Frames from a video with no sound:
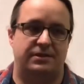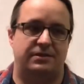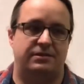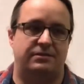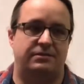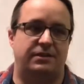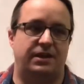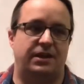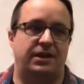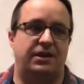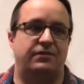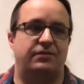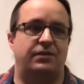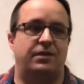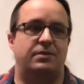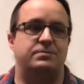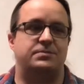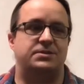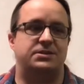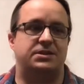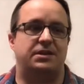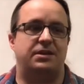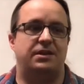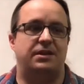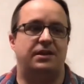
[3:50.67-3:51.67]
Like if I'm
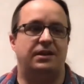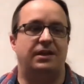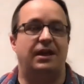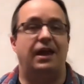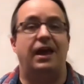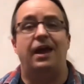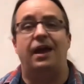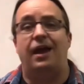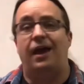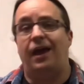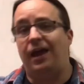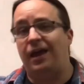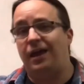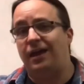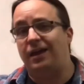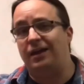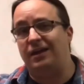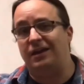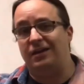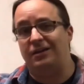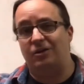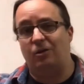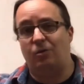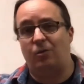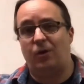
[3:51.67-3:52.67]
saying,
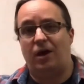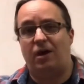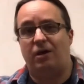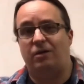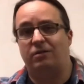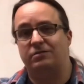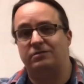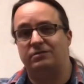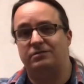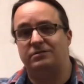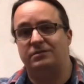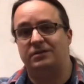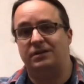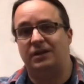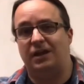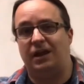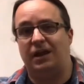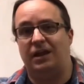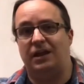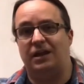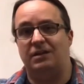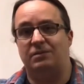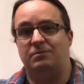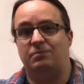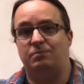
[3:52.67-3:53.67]
hey, go out
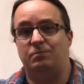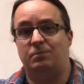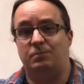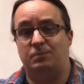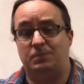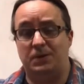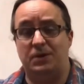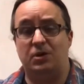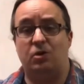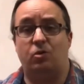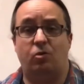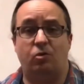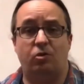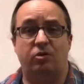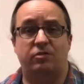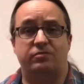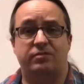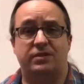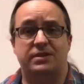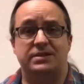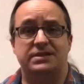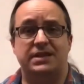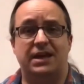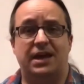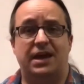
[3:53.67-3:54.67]
and be a horde of
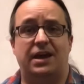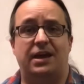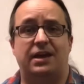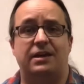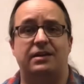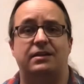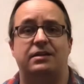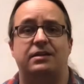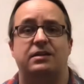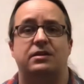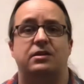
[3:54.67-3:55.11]
undead,